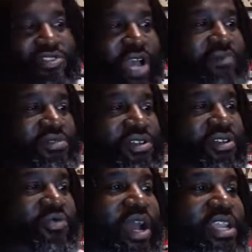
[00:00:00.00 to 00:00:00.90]
absolutely
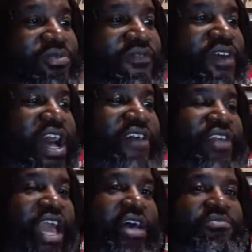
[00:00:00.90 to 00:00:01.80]
right. It was 5
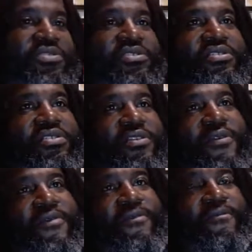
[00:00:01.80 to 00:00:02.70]
caps
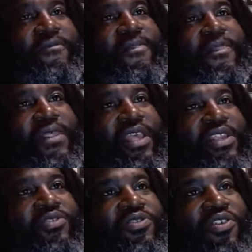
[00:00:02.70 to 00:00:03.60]
in
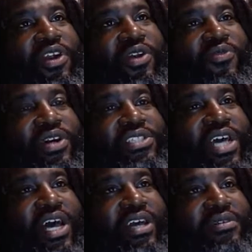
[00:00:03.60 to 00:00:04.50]
New York at one
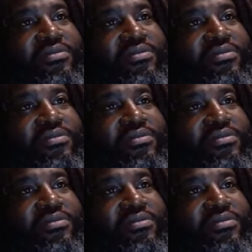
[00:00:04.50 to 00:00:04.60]
time.